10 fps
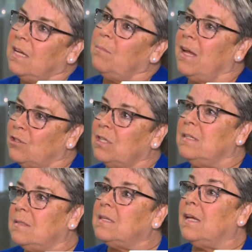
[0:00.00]
D M H
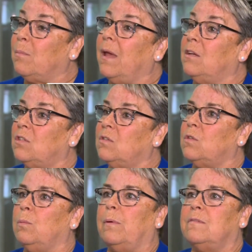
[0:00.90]
is seeing
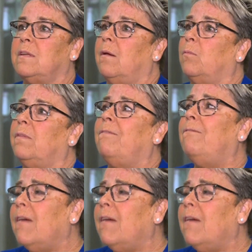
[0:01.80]
patients who present with